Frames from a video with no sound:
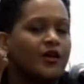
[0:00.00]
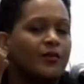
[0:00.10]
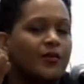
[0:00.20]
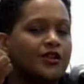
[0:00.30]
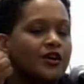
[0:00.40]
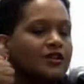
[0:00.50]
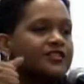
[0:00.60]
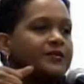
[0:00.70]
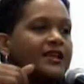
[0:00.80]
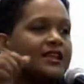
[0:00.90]
But
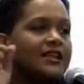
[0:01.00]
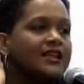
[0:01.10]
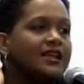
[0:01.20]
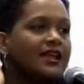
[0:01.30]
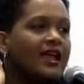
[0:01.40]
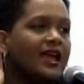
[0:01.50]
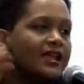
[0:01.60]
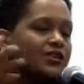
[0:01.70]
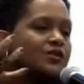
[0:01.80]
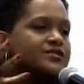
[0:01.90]
ultimately,
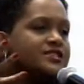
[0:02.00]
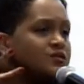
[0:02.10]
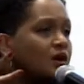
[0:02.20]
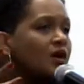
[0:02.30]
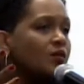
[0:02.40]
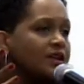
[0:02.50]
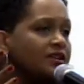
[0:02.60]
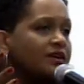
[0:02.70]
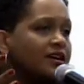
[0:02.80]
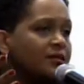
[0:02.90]
EndNote is what we
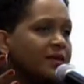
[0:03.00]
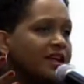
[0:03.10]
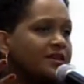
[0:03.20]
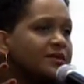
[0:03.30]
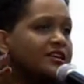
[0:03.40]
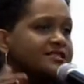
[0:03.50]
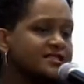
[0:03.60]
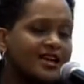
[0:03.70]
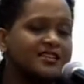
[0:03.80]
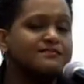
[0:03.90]
recommend because it
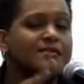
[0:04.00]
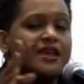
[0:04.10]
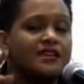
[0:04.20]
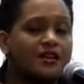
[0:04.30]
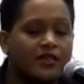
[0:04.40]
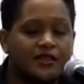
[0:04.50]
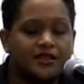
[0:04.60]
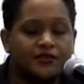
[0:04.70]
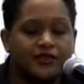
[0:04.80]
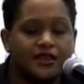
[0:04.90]
has many other
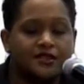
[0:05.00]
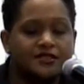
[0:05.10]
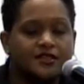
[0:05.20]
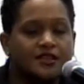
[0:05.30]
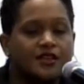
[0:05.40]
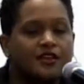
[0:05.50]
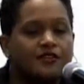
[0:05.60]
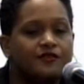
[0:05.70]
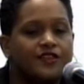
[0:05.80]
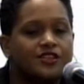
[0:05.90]
different
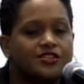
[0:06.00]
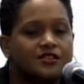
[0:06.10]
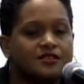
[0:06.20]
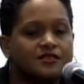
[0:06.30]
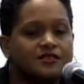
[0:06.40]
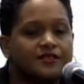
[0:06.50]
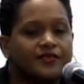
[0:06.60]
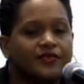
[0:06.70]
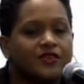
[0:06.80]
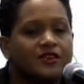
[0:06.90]
features.
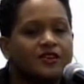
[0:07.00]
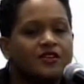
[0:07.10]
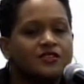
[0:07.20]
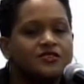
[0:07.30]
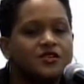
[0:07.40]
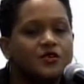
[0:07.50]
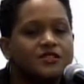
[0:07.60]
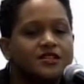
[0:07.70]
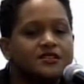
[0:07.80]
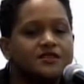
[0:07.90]
So
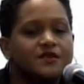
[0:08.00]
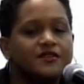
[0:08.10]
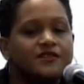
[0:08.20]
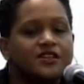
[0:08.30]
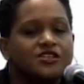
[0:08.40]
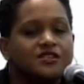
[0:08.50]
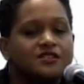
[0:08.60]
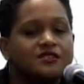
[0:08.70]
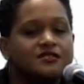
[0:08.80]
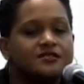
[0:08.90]
what are some of the
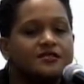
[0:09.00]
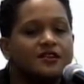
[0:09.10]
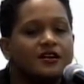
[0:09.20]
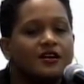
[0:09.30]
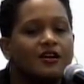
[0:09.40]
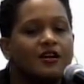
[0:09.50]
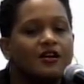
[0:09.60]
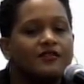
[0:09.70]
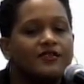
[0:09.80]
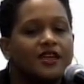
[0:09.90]
features
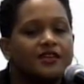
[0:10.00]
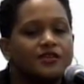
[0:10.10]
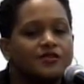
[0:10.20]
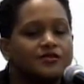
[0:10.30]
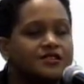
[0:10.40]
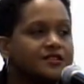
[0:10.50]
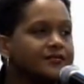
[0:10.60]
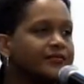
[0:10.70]
of EndNote?